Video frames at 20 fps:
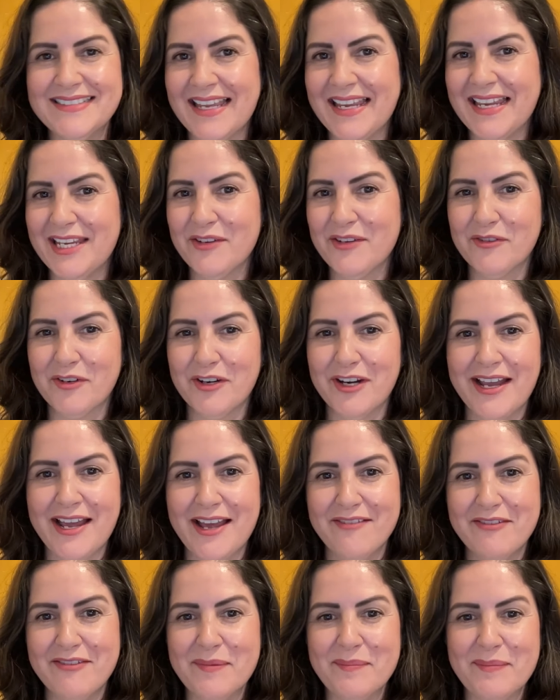Thank you for
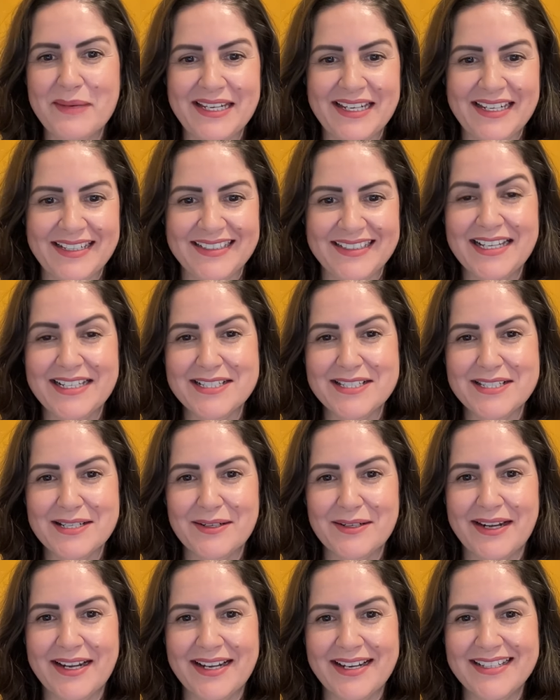having me. It is
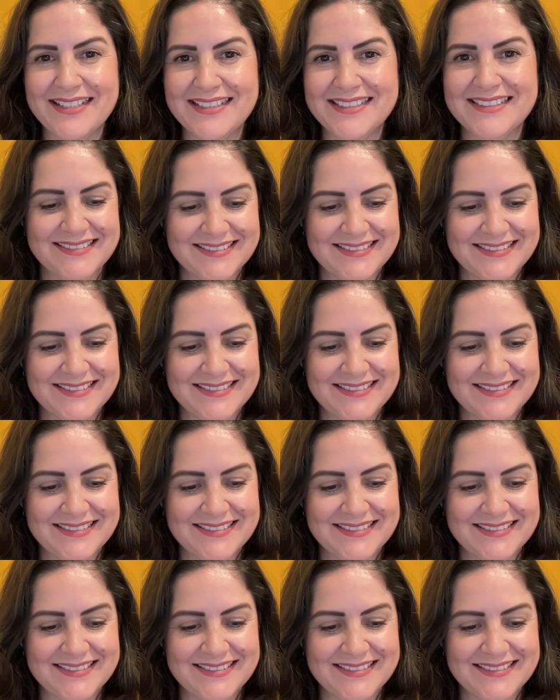great.